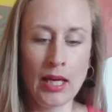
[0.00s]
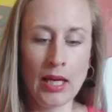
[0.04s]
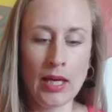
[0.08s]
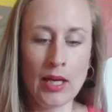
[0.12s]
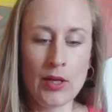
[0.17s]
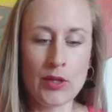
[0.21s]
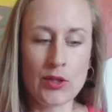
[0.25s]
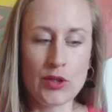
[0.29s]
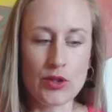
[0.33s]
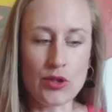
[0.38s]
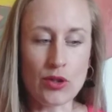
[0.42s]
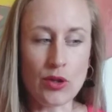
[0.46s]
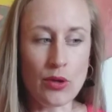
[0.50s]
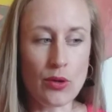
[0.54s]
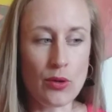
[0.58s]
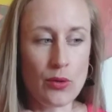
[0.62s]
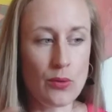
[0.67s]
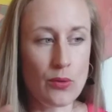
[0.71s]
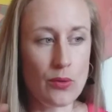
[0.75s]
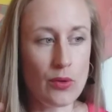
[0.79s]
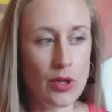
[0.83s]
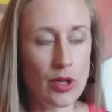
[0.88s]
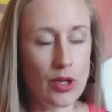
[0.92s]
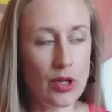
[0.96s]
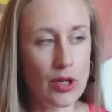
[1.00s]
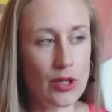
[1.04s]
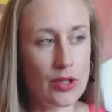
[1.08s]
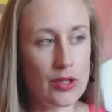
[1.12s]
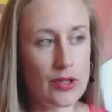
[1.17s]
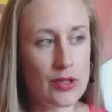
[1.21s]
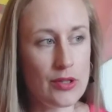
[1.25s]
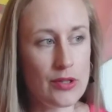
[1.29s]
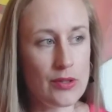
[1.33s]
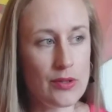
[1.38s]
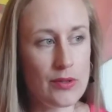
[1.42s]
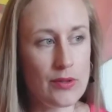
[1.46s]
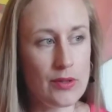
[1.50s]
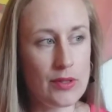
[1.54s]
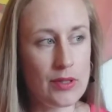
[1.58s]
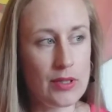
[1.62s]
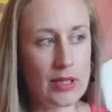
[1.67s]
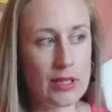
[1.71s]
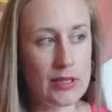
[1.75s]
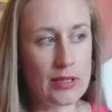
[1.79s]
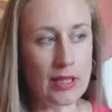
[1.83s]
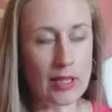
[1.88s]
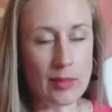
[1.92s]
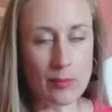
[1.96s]
So
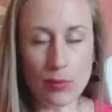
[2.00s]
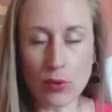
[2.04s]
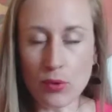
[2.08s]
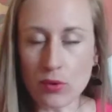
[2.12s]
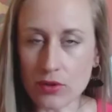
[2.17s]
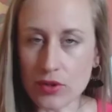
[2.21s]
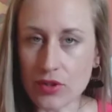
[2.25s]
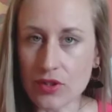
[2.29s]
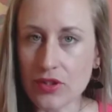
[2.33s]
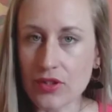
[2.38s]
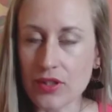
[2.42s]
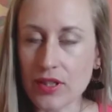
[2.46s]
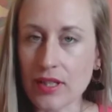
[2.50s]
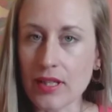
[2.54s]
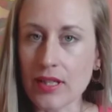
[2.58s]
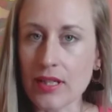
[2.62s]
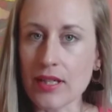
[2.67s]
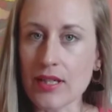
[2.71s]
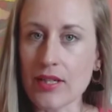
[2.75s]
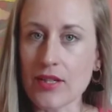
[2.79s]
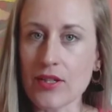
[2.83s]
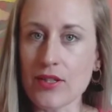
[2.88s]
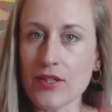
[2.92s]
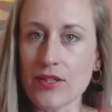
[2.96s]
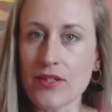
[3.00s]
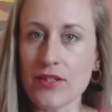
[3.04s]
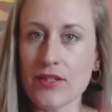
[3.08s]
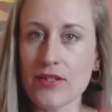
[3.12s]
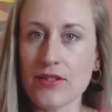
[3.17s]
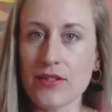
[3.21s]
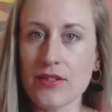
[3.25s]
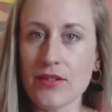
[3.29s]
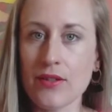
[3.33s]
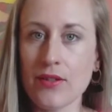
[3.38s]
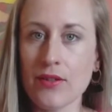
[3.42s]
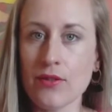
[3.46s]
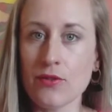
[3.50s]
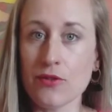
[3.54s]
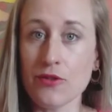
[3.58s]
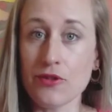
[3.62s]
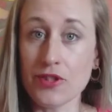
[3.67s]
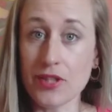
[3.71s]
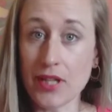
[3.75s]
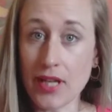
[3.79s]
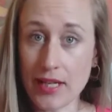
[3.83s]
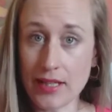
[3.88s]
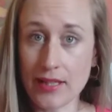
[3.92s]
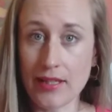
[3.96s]
the important thing is to
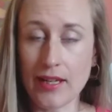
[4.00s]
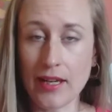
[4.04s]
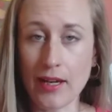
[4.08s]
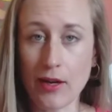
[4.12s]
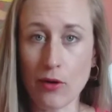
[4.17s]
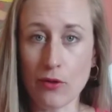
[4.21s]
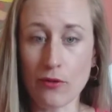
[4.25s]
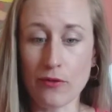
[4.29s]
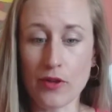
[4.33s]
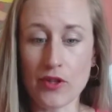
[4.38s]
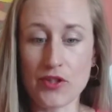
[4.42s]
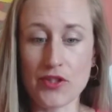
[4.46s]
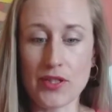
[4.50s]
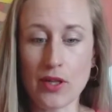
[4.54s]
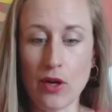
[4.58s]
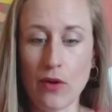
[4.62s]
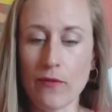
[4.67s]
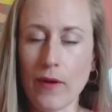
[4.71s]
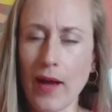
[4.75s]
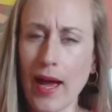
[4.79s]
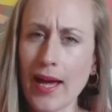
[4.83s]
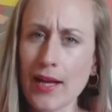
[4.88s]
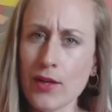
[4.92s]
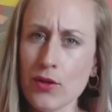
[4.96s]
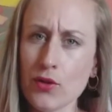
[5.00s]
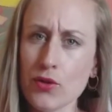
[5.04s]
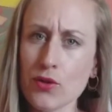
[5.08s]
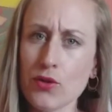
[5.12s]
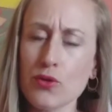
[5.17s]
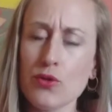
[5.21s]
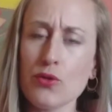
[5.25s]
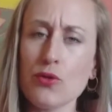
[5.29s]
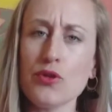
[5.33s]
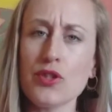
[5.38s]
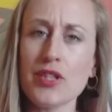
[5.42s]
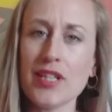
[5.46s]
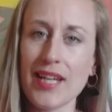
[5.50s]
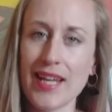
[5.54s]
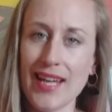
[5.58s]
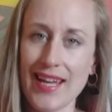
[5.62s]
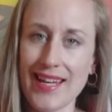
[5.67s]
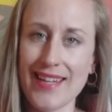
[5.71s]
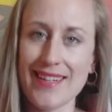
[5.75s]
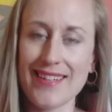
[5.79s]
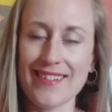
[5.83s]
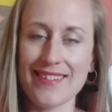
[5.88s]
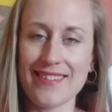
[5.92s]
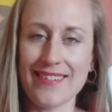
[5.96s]
take care of yourself and to
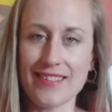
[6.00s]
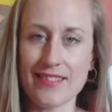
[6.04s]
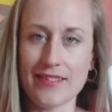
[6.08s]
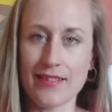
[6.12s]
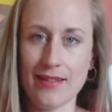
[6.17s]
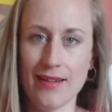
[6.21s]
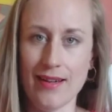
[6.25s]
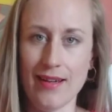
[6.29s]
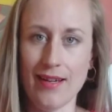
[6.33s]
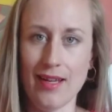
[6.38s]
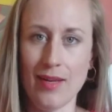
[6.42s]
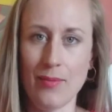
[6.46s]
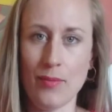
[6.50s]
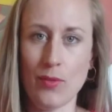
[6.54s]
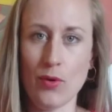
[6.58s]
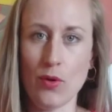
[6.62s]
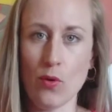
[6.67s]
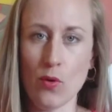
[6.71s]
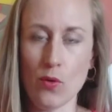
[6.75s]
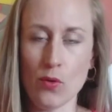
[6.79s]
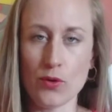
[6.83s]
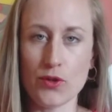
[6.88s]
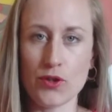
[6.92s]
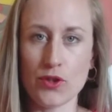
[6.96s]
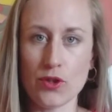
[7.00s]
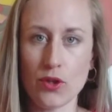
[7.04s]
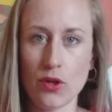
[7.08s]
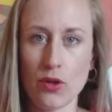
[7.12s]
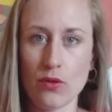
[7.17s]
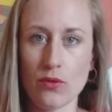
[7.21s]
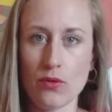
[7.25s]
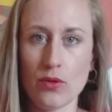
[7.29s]
take the time also.